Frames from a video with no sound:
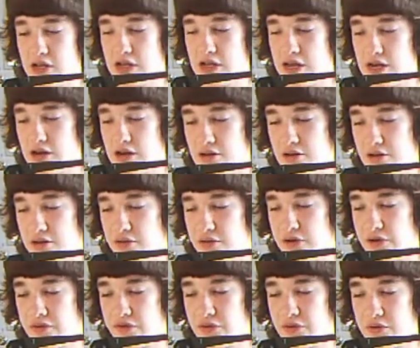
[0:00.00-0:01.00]
a higher-end
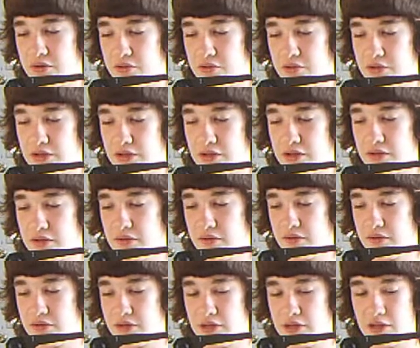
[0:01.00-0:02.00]
rifle, but
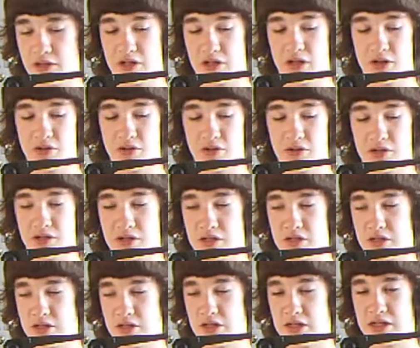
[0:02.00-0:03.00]
in the
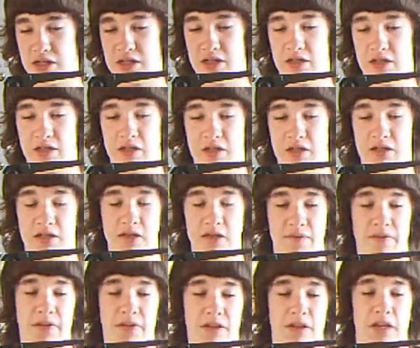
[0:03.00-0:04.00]
clones, that's
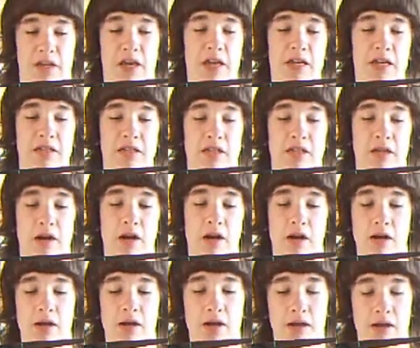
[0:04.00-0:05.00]
definitely the case there.
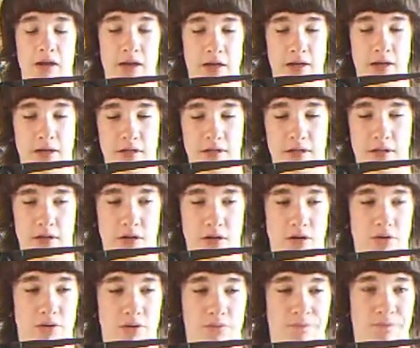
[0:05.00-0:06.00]

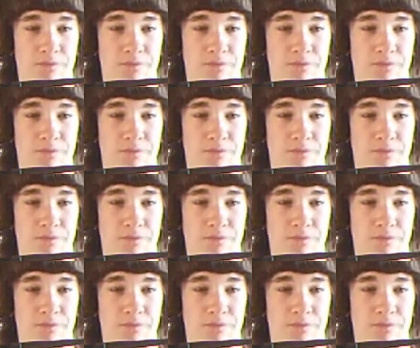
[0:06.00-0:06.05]
So,